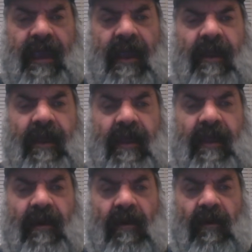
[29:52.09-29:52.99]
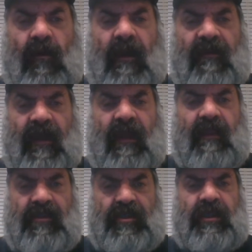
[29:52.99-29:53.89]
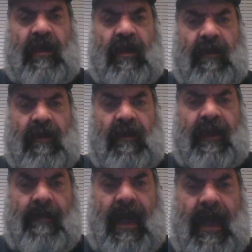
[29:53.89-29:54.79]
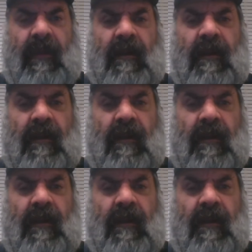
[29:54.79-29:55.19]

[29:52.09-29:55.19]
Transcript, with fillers: Kennedy was a legitimate combat,